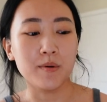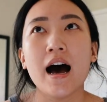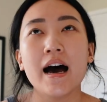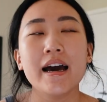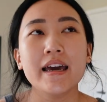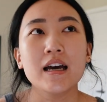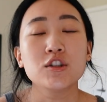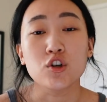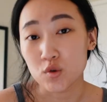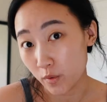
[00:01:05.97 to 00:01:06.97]
I
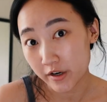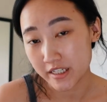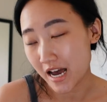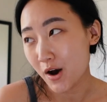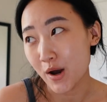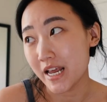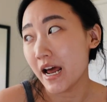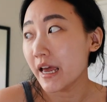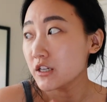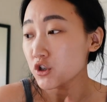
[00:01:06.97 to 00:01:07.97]
just worked out and
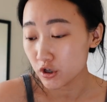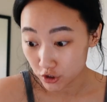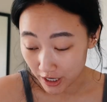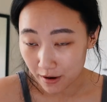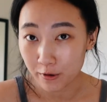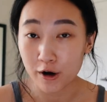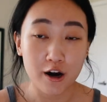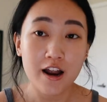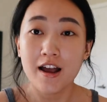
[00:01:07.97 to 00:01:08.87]
I took a shower.